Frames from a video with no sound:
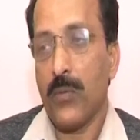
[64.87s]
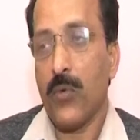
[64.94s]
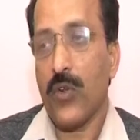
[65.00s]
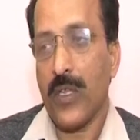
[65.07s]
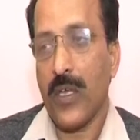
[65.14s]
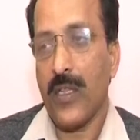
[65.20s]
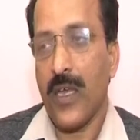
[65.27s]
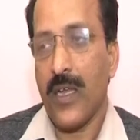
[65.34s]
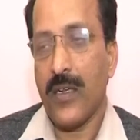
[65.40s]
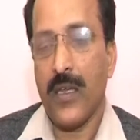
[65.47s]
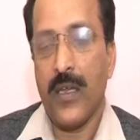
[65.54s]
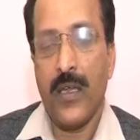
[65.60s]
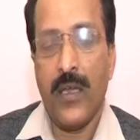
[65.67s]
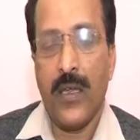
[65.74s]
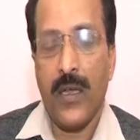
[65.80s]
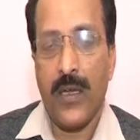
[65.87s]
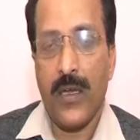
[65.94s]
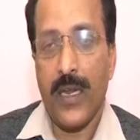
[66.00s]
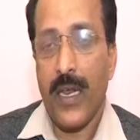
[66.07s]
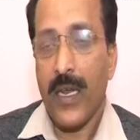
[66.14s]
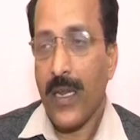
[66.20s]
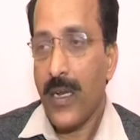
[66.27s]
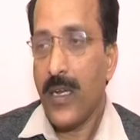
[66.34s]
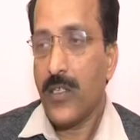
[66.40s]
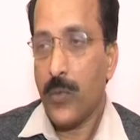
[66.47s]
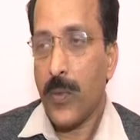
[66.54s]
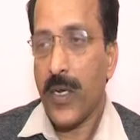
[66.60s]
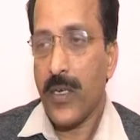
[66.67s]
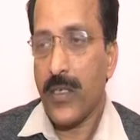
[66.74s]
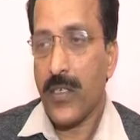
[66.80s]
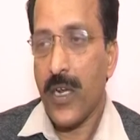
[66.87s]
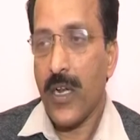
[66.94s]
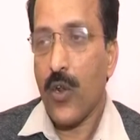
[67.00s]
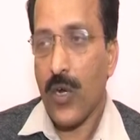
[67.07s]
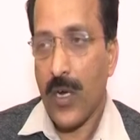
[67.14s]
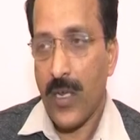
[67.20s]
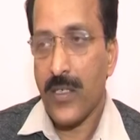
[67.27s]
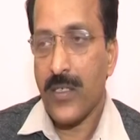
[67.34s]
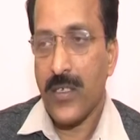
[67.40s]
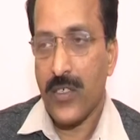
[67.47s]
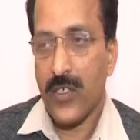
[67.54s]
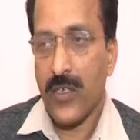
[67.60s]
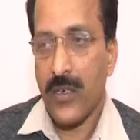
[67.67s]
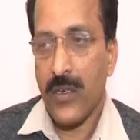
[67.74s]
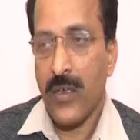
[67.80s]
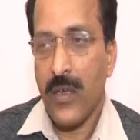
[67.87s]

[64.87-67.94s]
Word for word: More than that, creating an inspirational organization